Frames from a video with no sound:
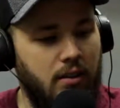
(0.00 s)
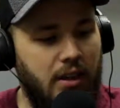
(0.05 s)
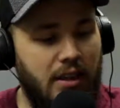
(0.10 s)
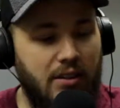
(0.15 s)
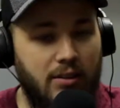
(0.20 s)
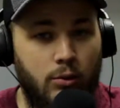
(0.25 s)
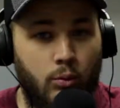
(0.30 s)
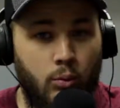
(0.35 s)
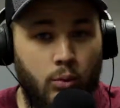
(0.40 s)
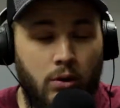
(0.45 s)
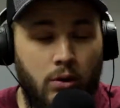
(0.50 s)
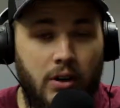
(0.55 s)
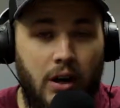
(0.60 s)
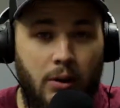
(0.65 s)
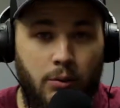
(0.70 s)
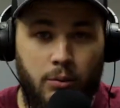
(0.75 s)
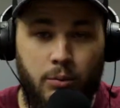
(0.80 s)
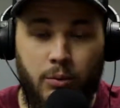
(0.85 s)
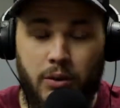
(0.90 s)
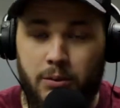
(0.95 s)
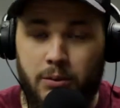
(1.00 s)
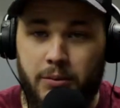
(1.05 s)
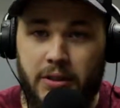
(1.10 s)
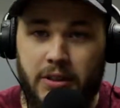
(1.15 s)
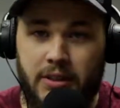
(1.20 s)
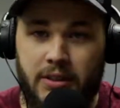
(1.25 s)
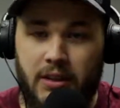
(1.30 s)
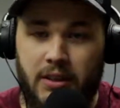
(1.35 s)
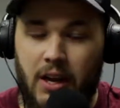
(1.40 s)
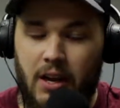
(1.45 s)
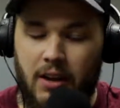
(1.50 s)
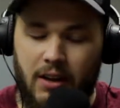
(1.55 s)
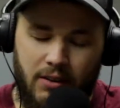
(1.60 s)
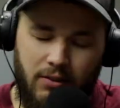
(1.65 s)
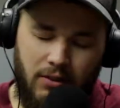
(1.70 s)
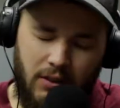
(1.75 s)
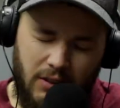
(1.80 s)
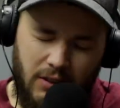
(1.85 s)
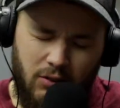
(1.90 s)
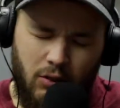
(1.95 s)
that's the world I would want to be
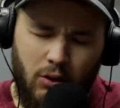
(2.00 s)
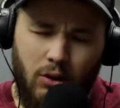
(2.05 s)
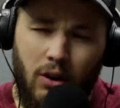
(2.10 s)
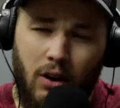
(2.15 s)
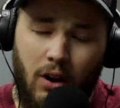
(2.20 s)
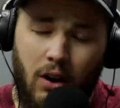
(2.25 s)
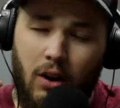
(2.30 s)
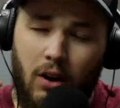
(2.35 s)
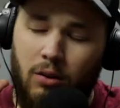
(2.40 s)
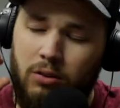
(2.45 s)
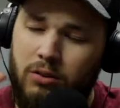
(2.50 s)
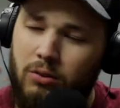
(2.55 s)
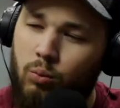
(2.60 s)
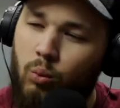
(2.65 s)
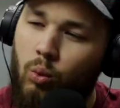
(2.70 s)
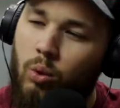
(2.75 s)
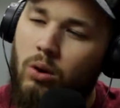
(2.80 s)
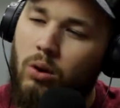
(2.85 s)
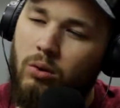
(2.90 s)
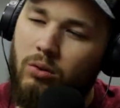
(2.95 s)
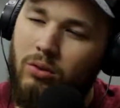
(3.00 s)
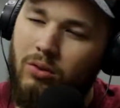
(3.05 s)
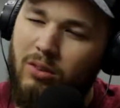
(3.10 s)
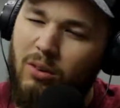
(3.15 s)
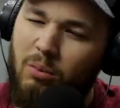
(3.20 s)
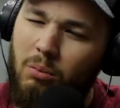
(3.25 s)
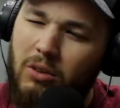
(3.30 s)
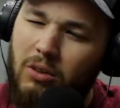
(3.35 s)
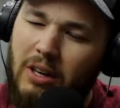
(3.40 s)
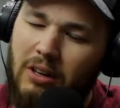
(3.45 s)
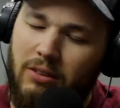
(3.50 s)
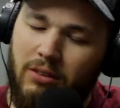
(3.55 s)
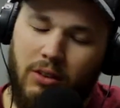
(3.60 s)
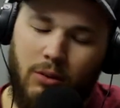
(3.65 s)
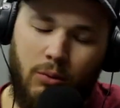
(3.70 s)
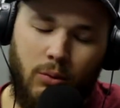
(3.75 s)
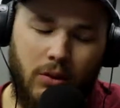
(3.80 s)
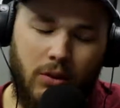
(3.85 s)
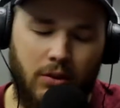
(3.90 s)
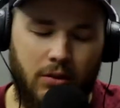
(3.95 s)
in. Is there a world somewhere out
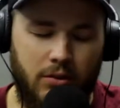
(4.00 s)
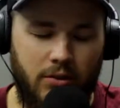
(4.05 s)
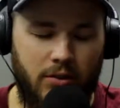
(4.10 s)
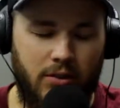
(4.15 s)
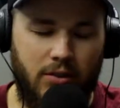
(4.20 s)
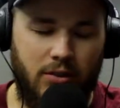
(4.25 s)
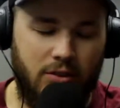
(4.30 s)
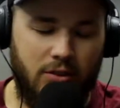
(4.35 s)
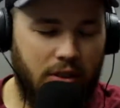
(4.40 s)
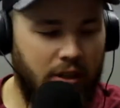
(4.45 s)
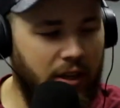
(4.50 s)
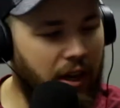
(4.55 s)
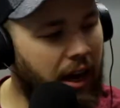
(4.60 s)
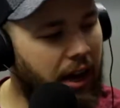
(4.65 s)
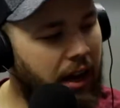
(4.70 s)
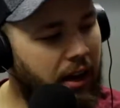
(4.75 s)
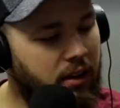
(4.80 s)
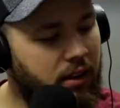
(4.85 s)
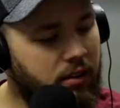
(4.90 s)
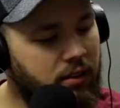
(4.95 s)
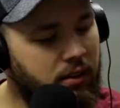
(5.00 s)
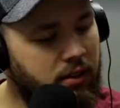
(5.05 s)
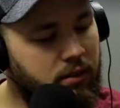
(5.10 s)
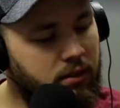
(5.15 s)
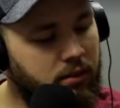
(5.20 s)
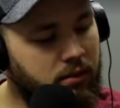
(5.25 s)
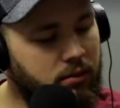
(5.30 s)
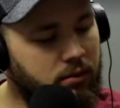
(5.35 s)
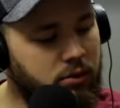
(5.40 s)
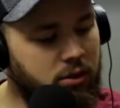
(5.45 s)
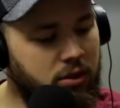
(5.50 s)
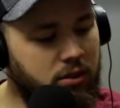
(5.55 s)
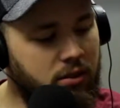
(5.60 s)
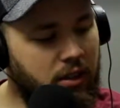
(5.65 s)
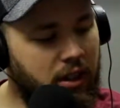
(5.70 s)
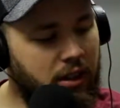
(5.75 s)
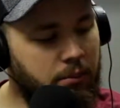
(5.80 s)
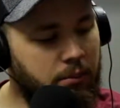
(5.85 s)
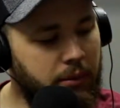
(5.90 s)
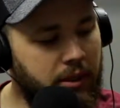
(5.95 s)
there where there's a guy
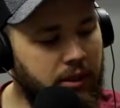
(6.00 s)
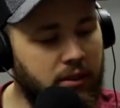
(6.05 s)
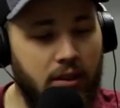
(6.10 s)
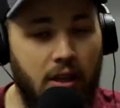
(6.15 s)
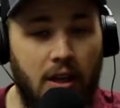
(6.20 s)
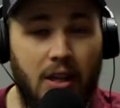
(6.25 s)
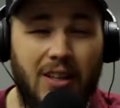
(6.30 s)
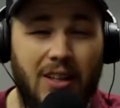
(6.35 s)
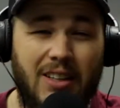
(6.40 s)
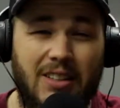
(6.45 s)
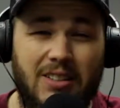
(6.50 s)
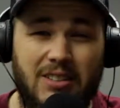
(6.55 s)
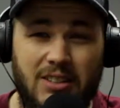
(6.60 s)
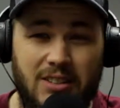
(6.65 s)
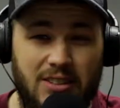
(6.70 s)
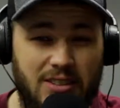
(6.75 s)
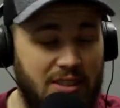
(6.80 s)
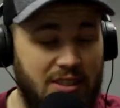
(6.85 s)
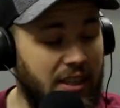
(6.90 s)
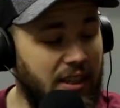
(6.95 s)
just like me that's just